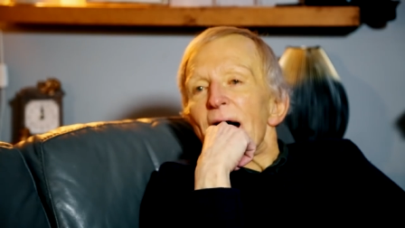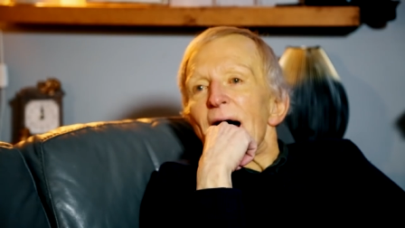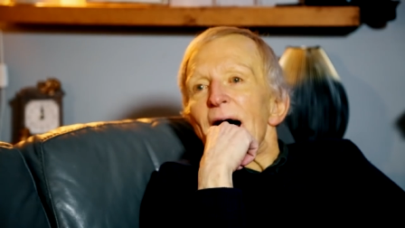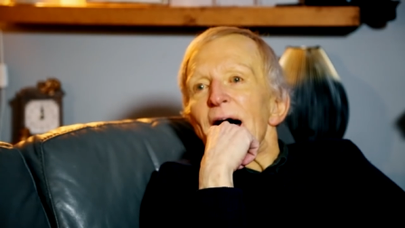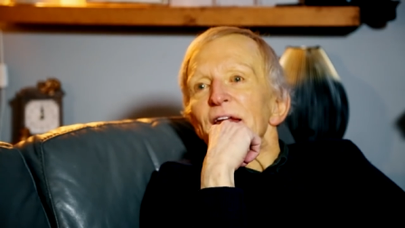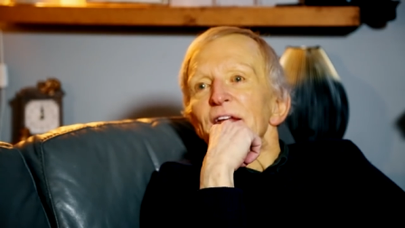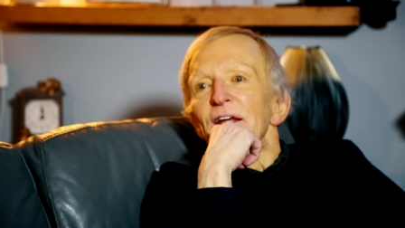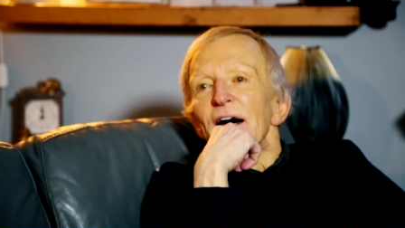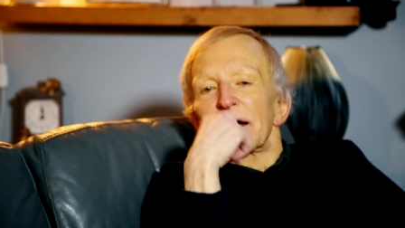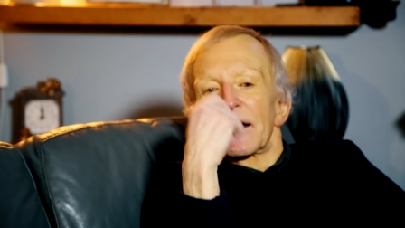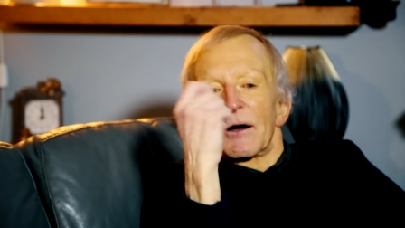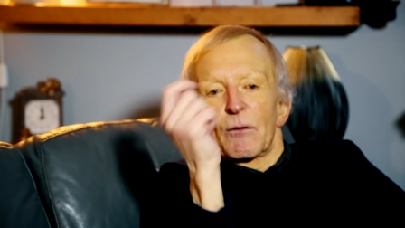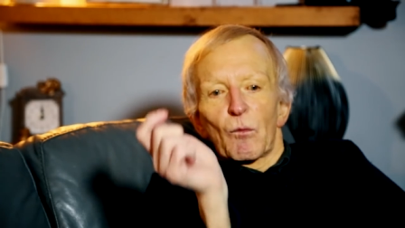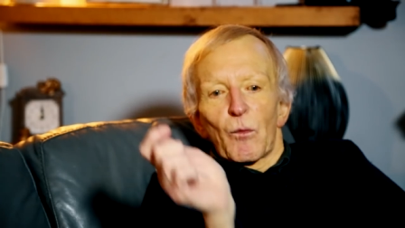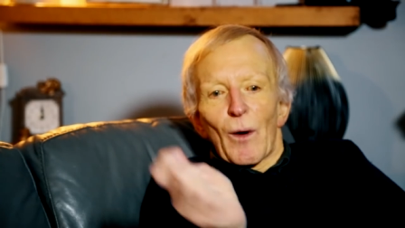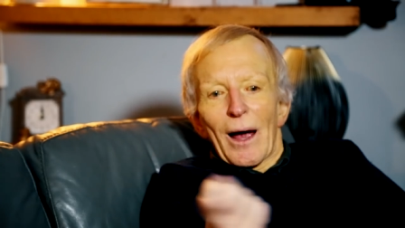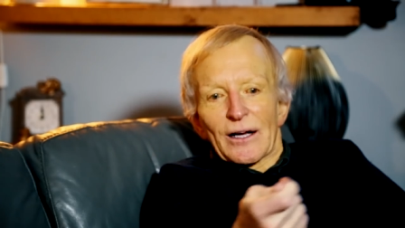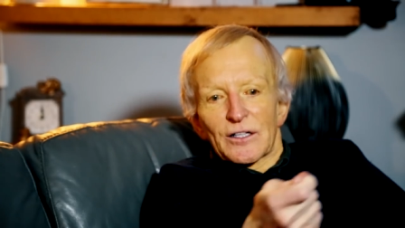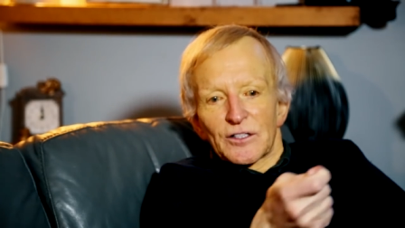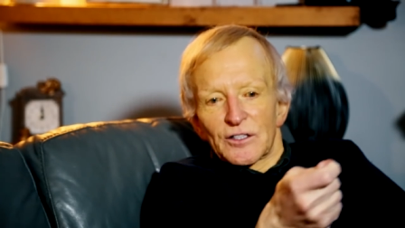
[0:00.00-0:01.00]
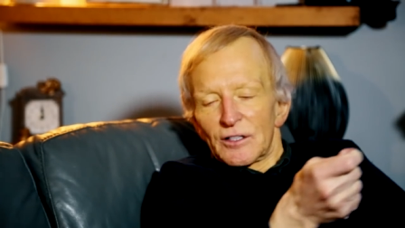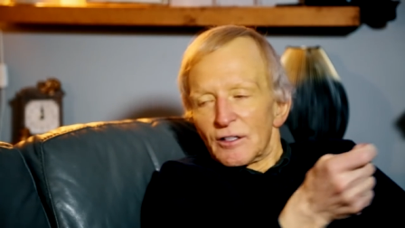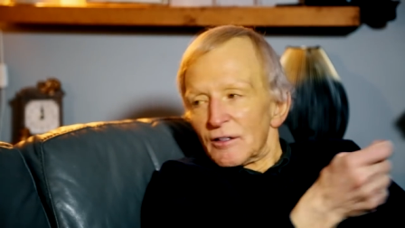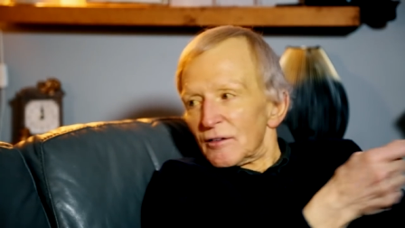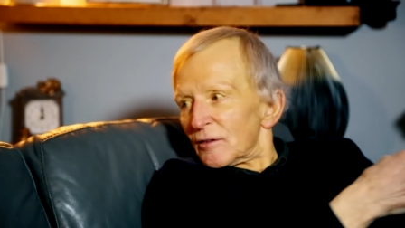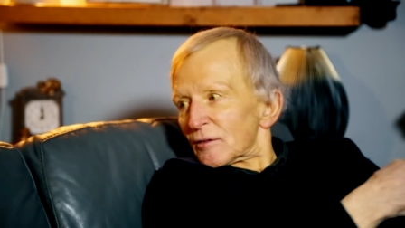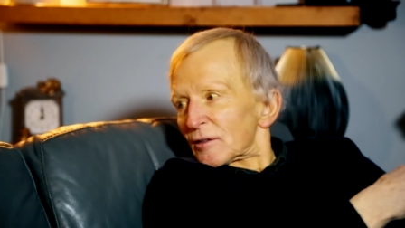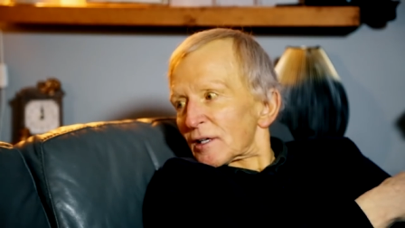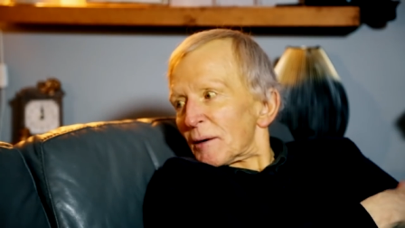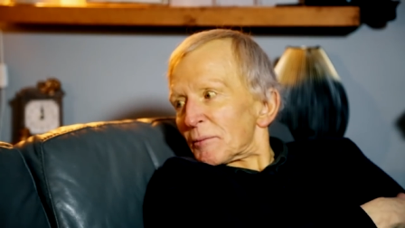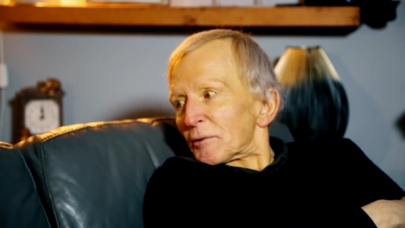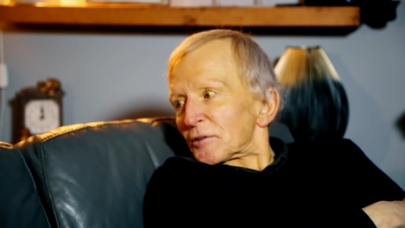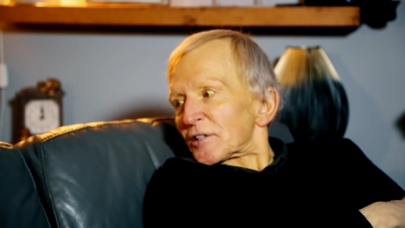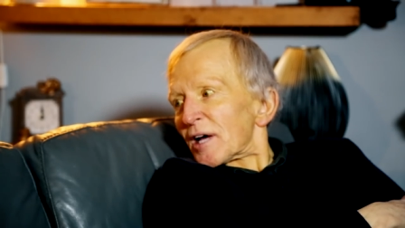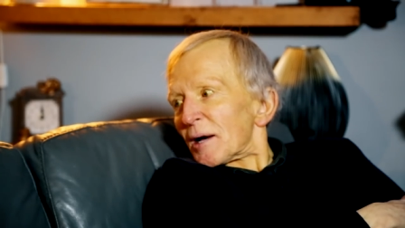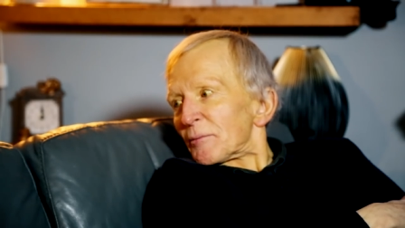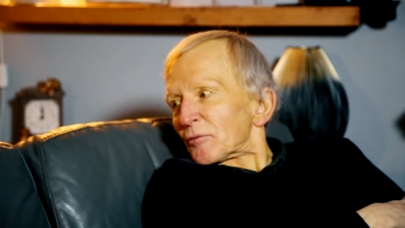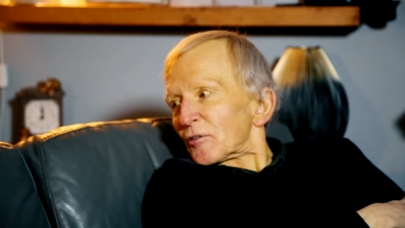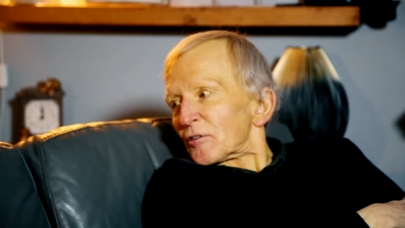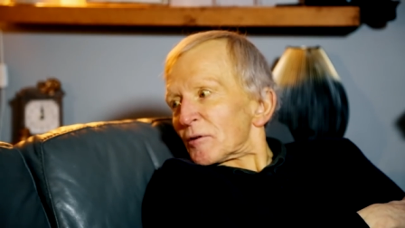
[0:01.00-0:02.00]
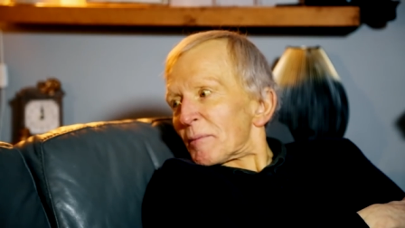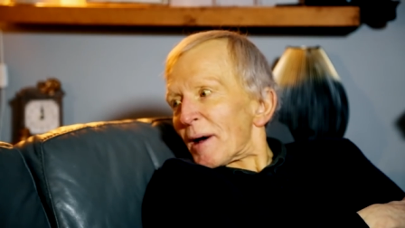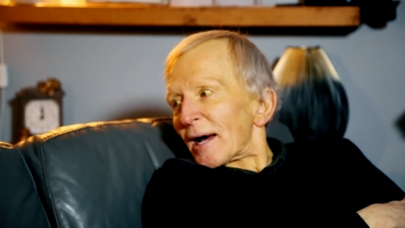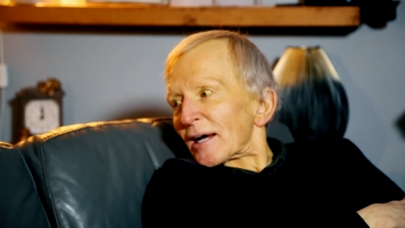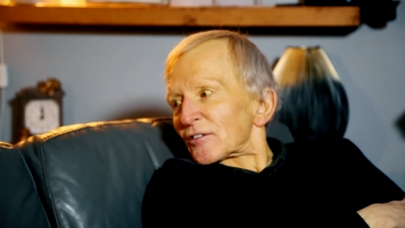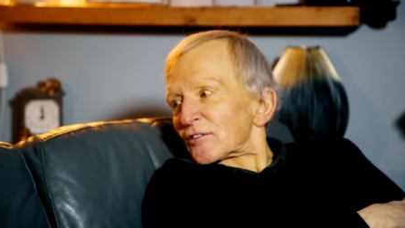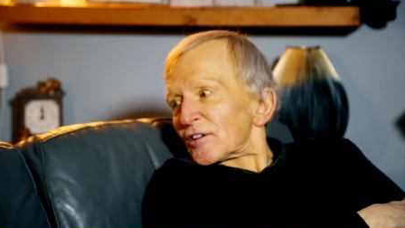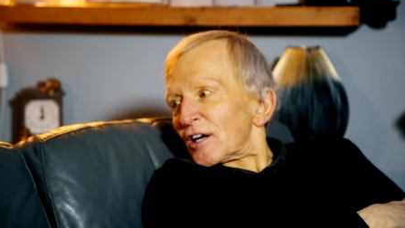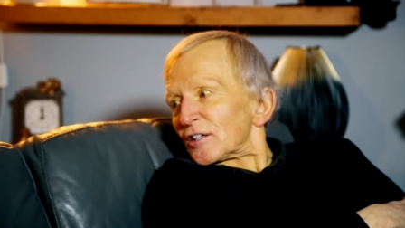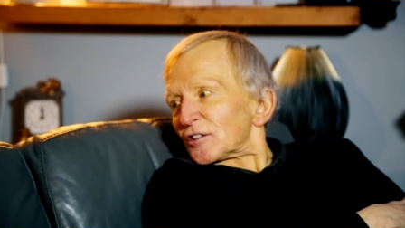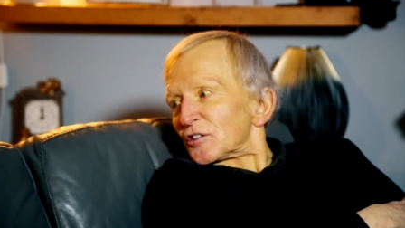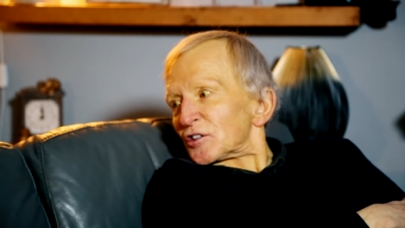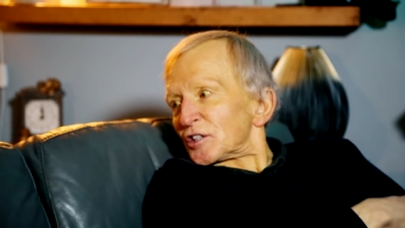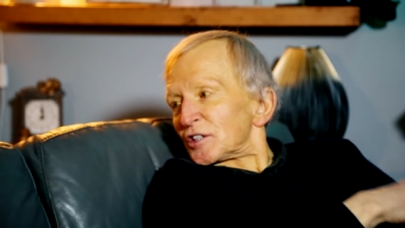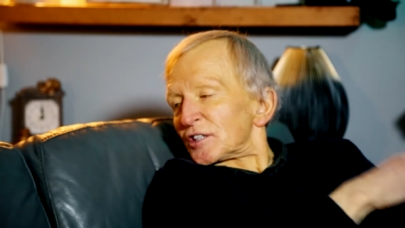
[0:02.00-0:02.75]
And I whacked her a couple of times on the backside.